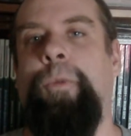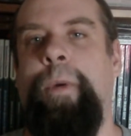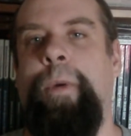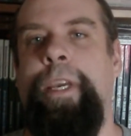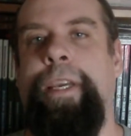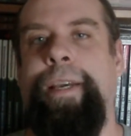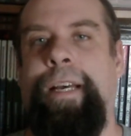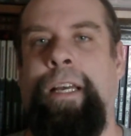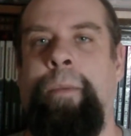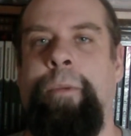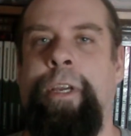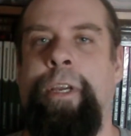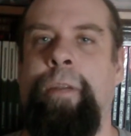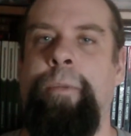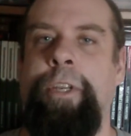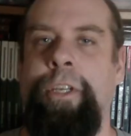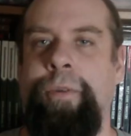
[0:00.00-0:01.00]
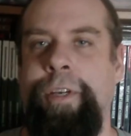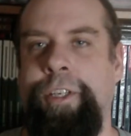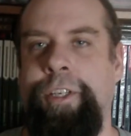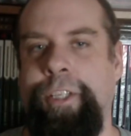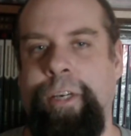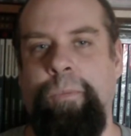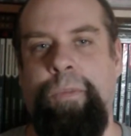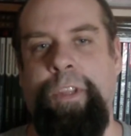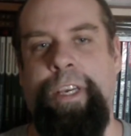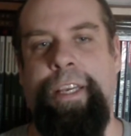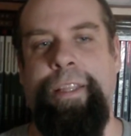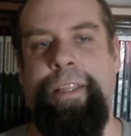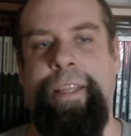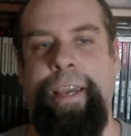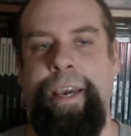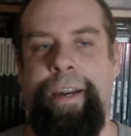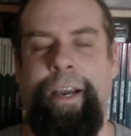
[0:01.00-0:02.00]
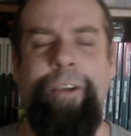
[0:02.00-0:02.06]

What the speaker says: week I'm going to be doing something that